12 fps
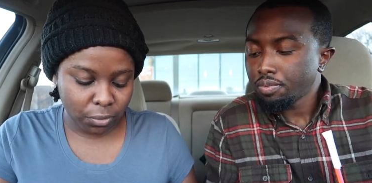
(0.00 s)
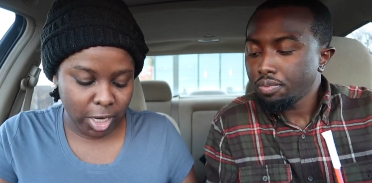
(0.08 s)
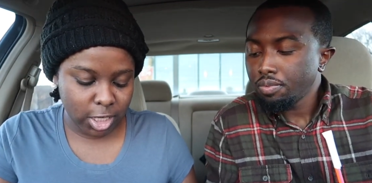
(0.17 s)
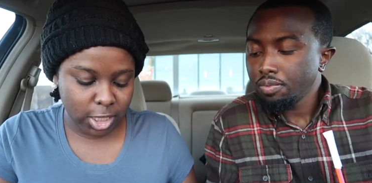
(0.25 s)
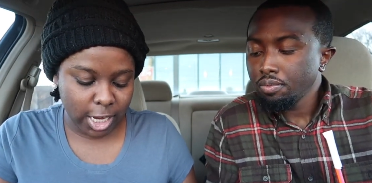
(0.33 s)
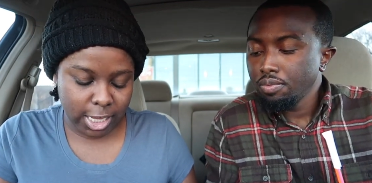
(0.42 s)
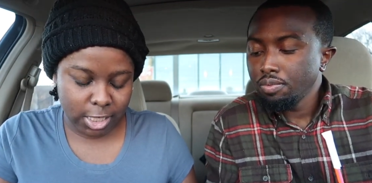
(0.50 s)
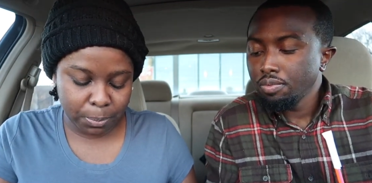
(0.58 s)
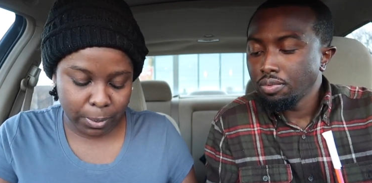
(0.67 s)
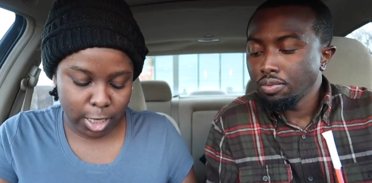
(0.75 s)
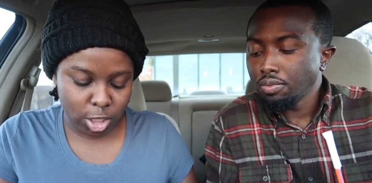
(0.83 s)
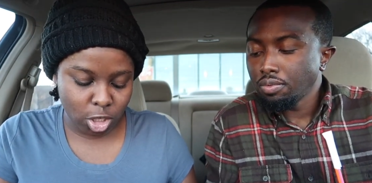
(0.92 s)
Speaker 1: rich
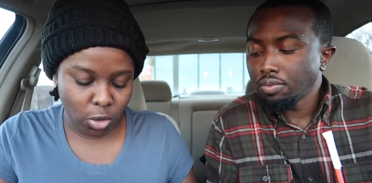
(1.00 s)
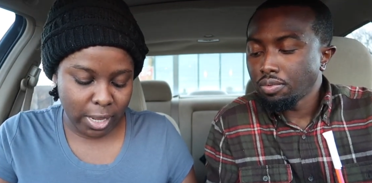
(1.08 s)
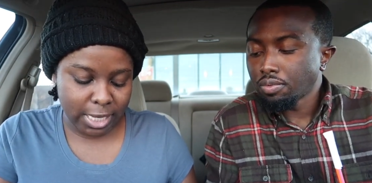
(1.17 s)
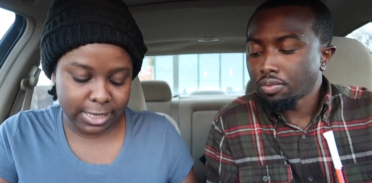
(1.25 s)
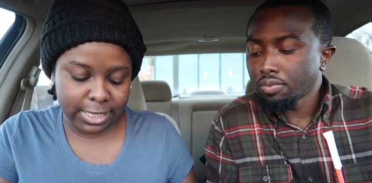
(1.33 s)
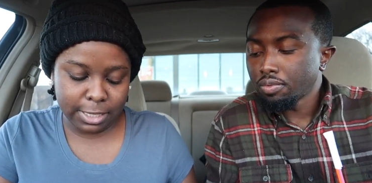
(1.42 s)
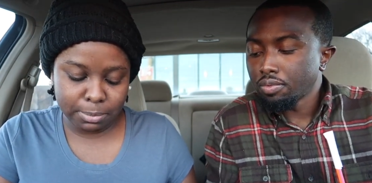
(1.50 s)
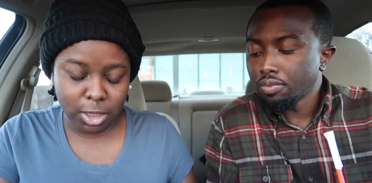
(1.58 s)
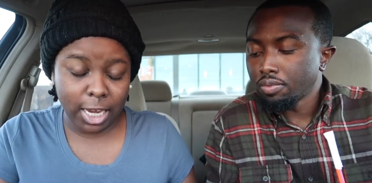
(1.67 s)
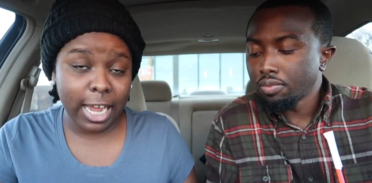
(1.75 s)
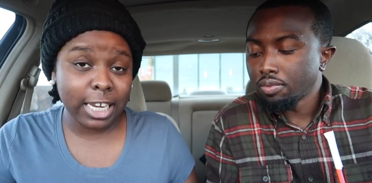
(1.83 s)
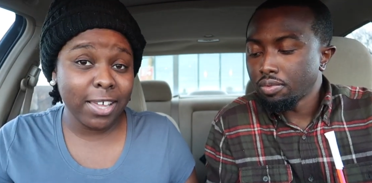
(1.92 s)
espresso and deep
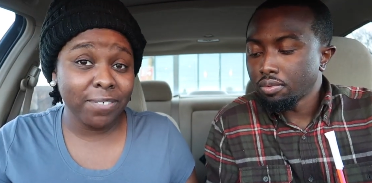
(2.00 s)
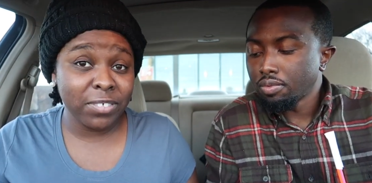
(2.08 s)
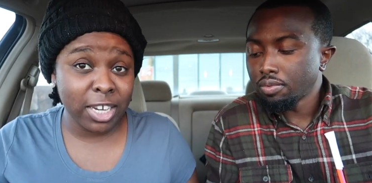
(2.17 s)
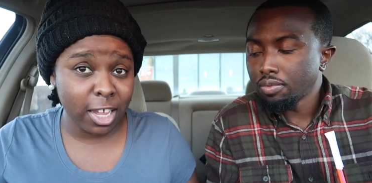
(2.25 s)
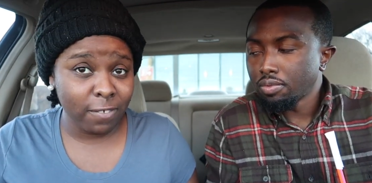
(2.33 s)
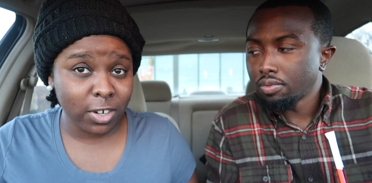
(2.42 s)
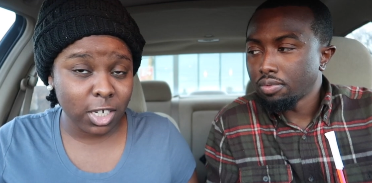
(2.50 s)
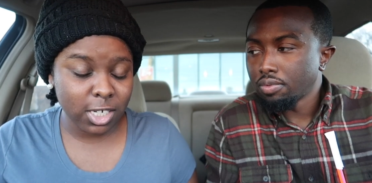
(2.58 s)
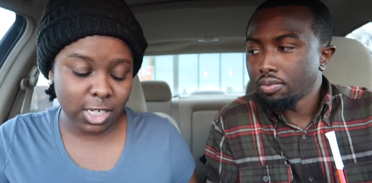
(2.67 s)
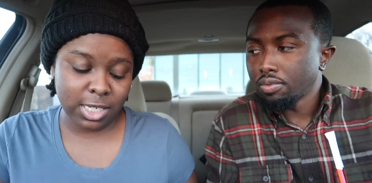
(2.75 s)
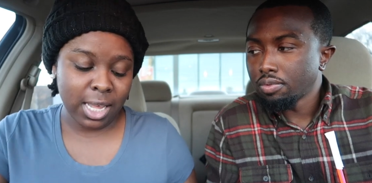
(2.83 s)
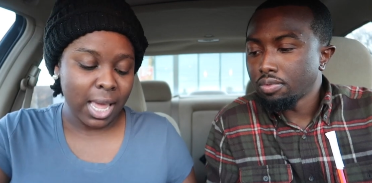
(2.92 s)
chocolate
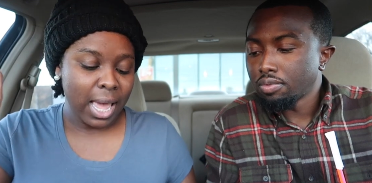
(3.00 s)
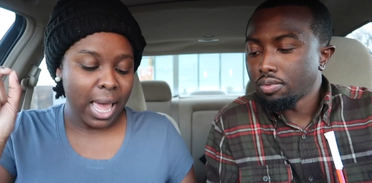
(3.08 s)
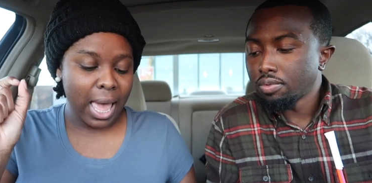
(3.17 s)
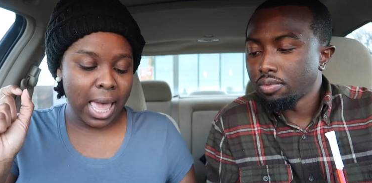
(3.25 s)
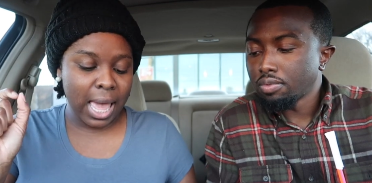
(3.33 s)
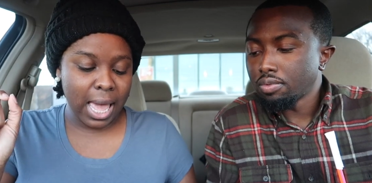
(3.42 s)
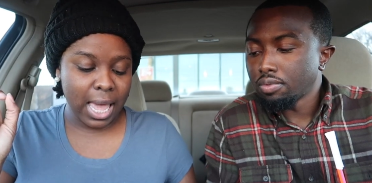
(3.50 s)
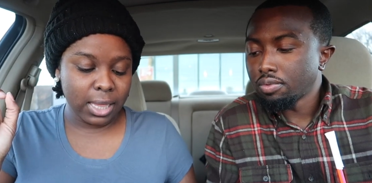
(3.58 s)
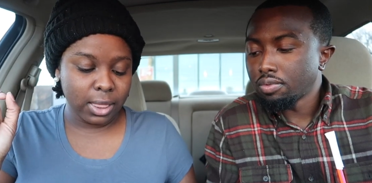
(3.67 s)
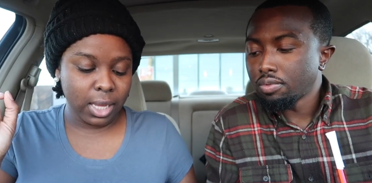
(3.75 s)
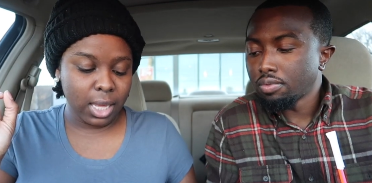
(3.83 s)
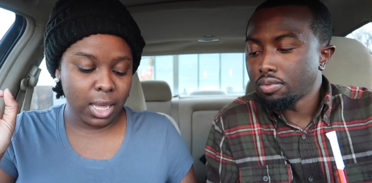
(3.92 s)
flavors,
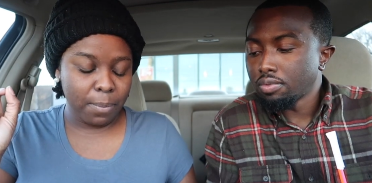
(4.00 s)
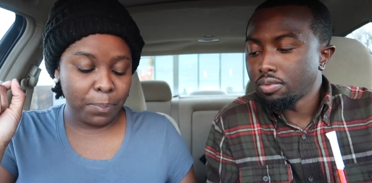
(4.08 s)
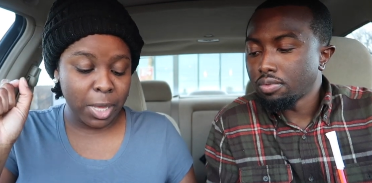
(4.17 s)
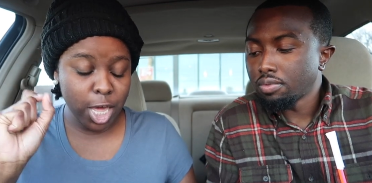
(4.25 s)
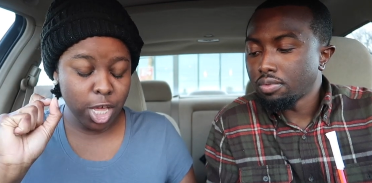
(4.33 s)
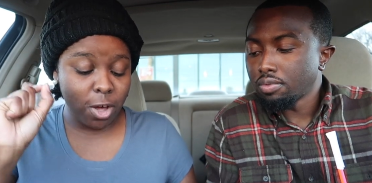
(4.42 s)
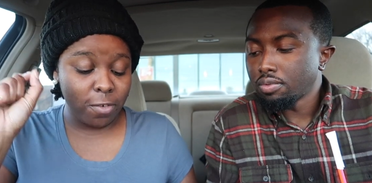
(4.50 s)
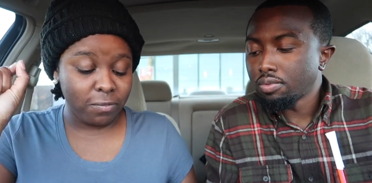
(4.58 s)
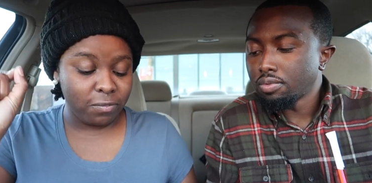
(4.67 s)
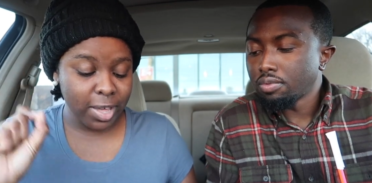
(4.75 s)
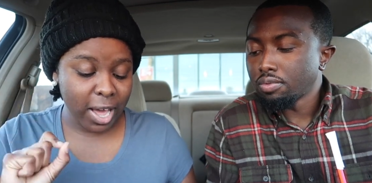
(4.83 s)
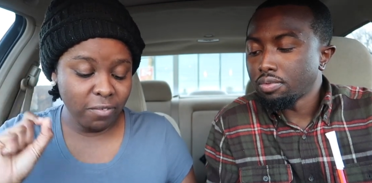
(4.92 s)
and the pink
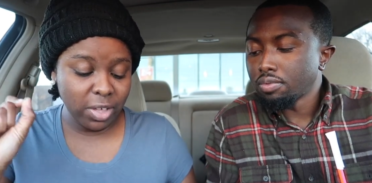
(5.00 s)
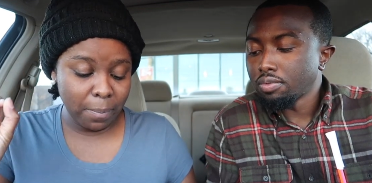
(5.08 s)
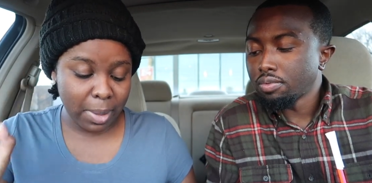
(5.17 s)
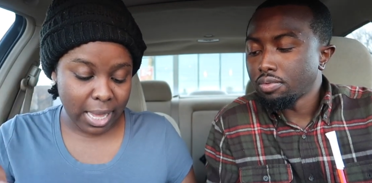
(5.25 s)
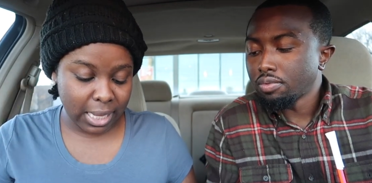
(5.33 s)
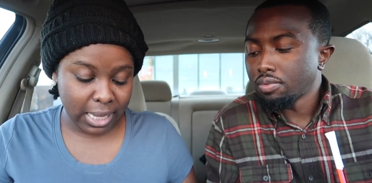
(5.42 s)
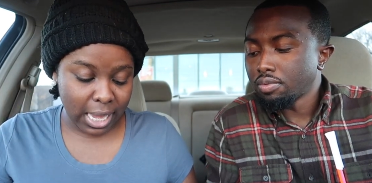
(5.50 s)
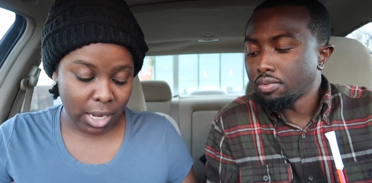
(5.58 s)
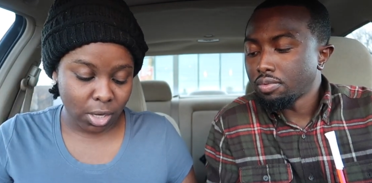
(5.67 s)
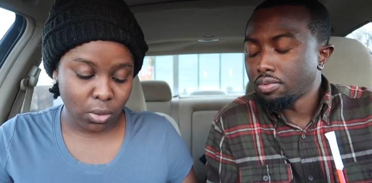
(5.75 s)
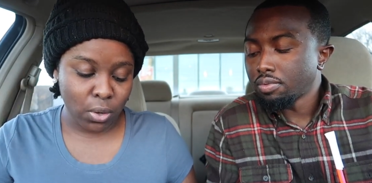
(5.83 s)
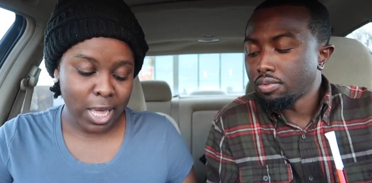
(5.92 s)
velvet
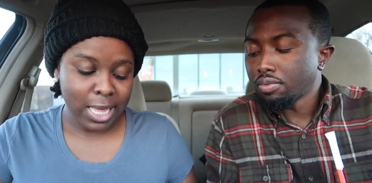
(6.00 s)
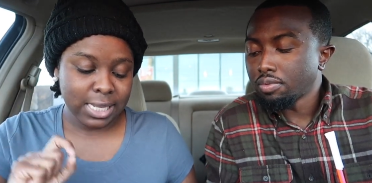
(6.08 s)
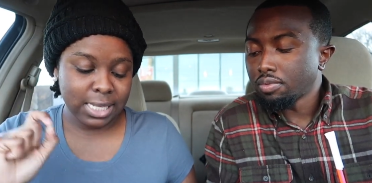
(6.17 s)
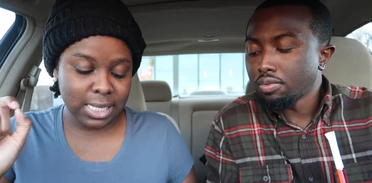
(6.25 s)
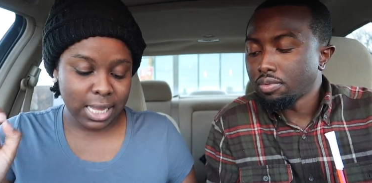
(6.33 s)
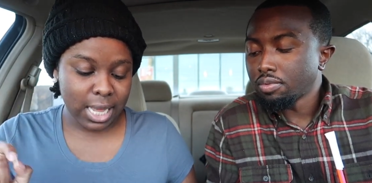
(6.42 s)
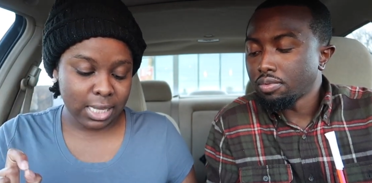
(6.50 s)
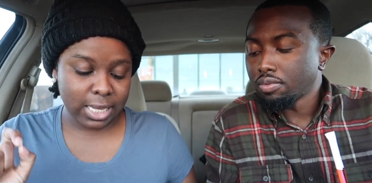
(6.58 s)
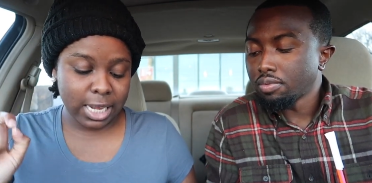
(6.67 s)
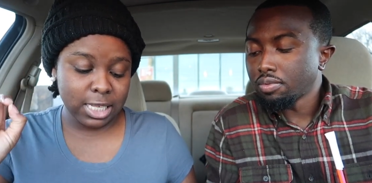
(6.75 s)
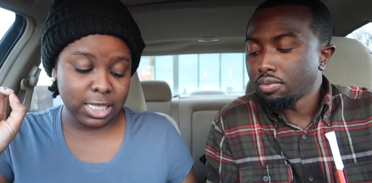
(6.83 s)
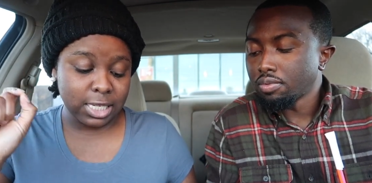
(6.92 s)
macchiato says
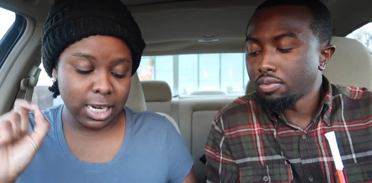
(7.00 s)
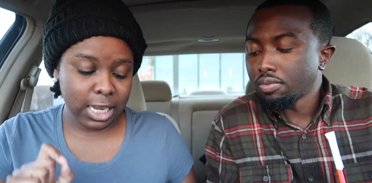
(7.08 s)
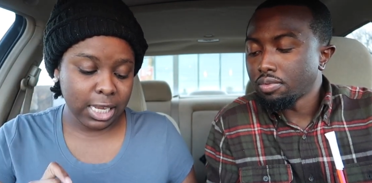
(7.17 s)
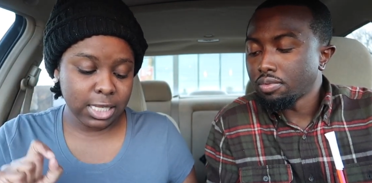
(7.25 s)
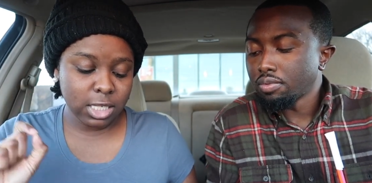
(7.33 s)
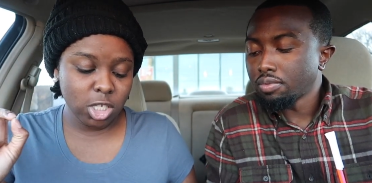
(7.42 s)
that it's Dunkin's